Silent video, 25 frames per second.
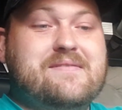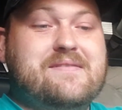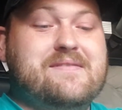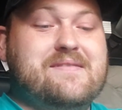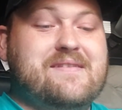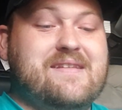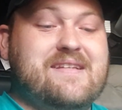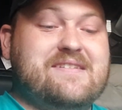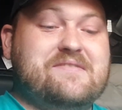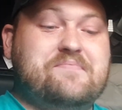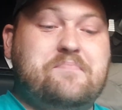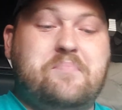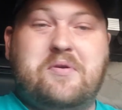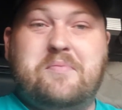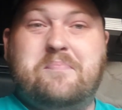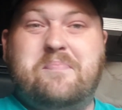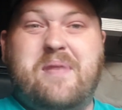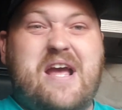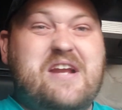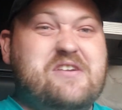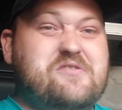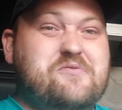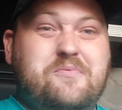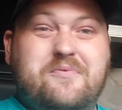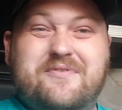this
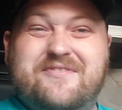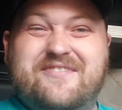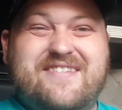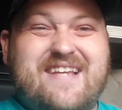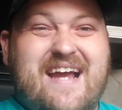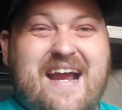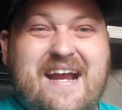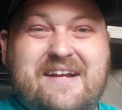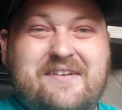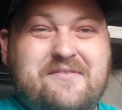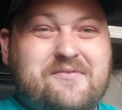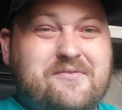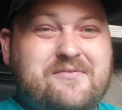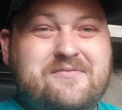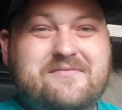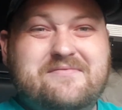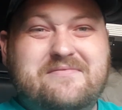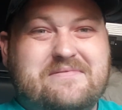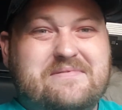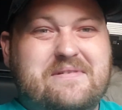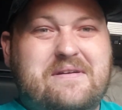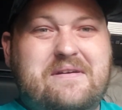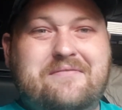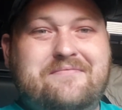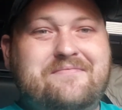perpetual cycle
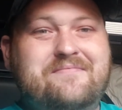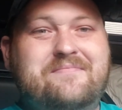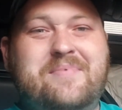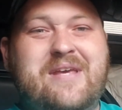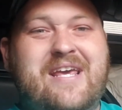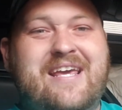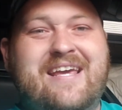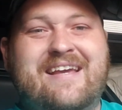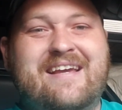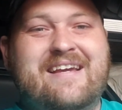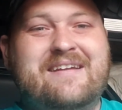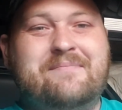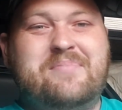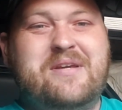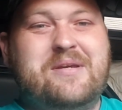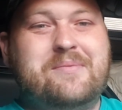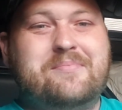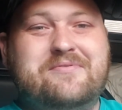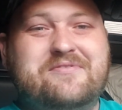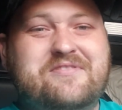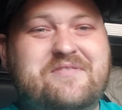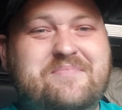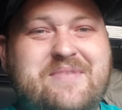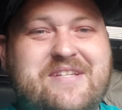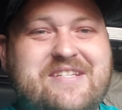of being in
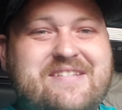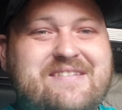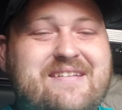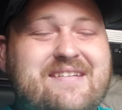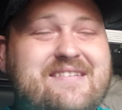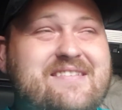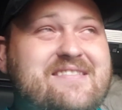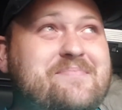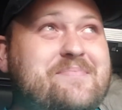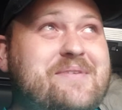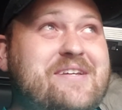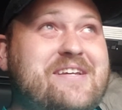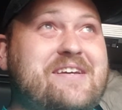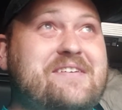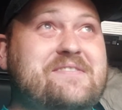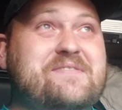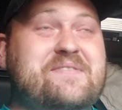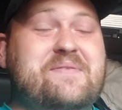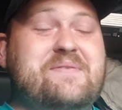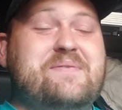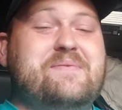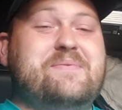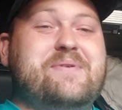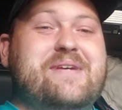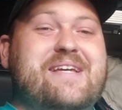people's business,
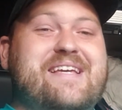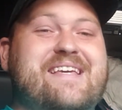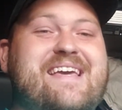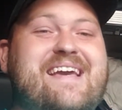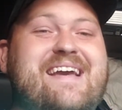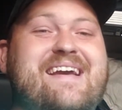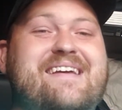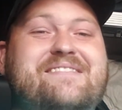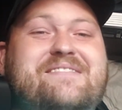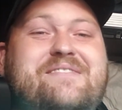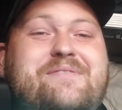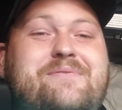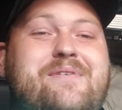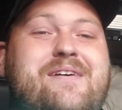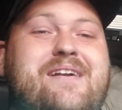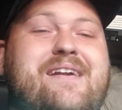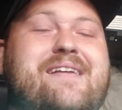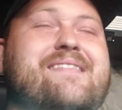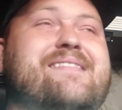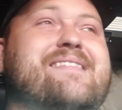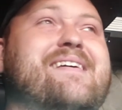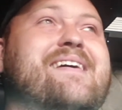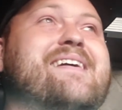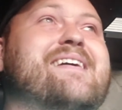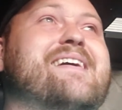because we can't do
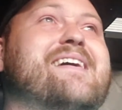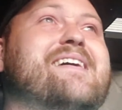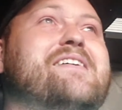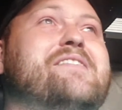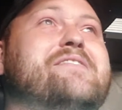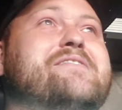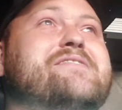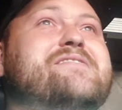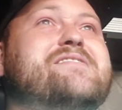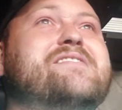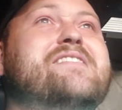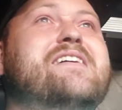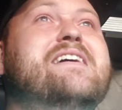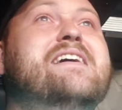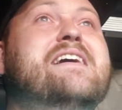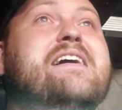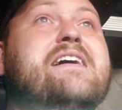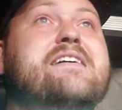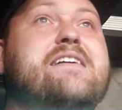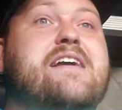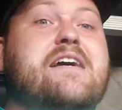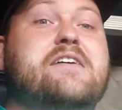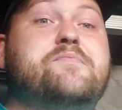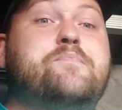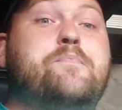anything else,
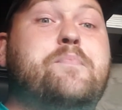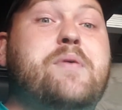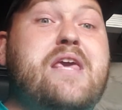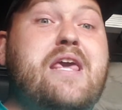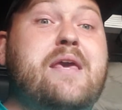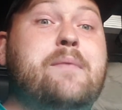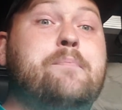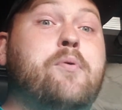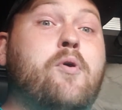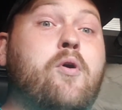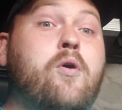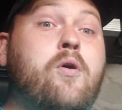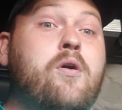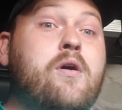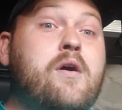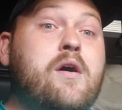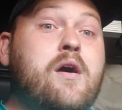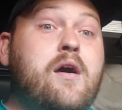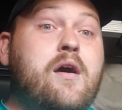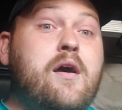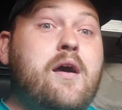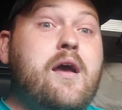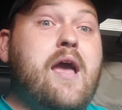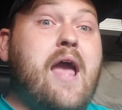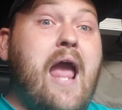because people
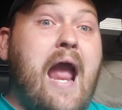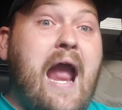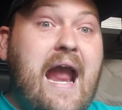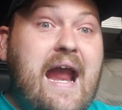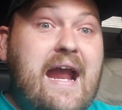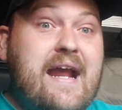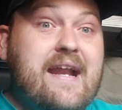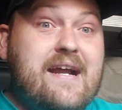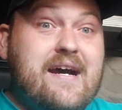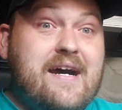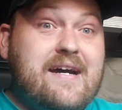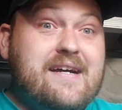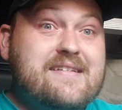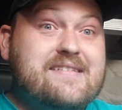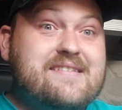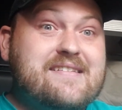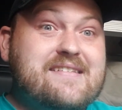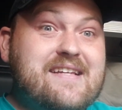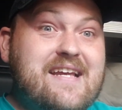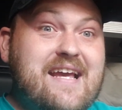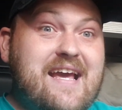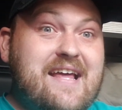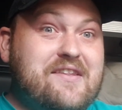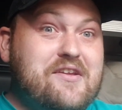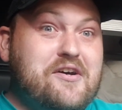hate us
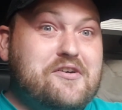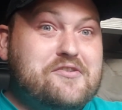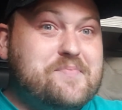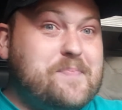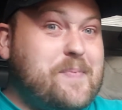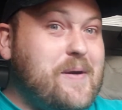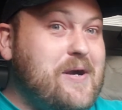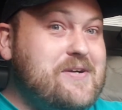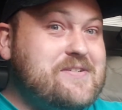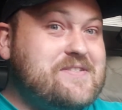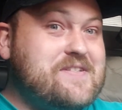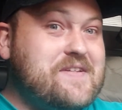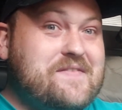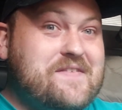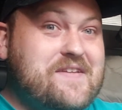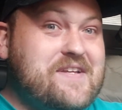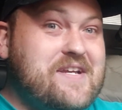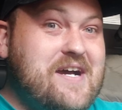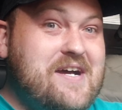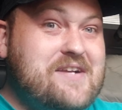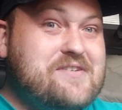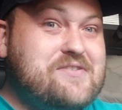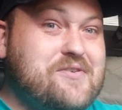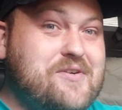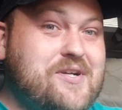in those parts of the
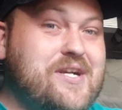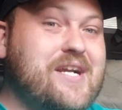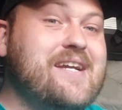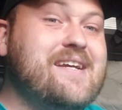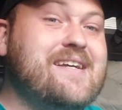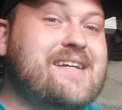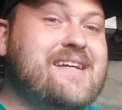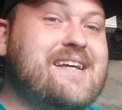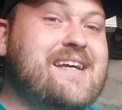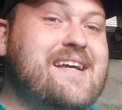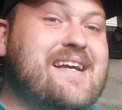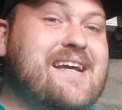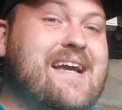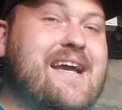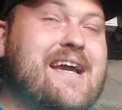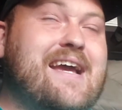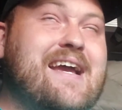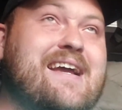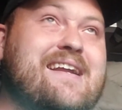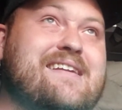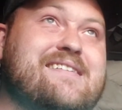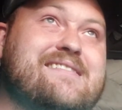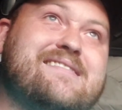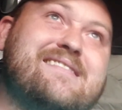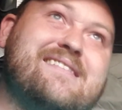country,
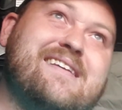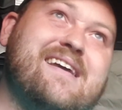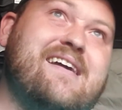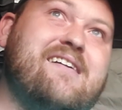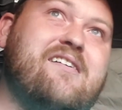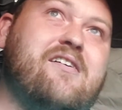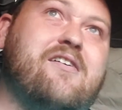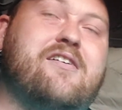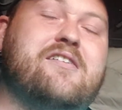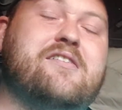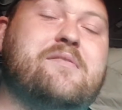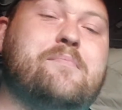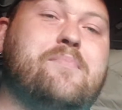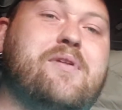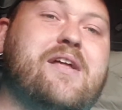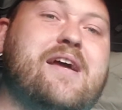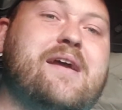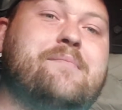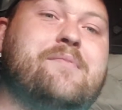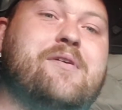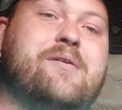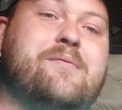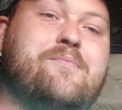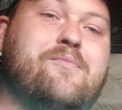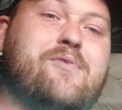and it's kind of hard to blame
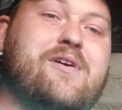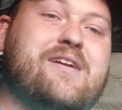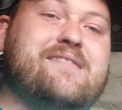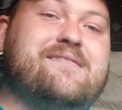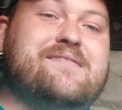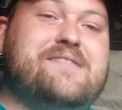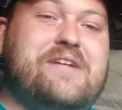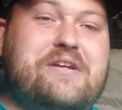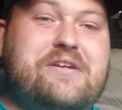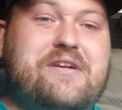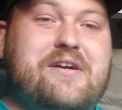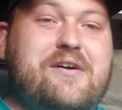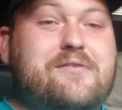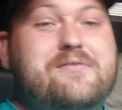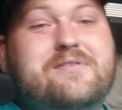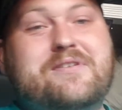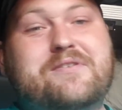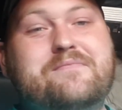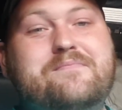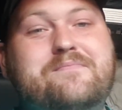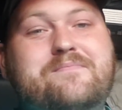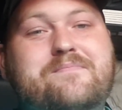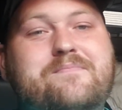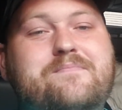them when you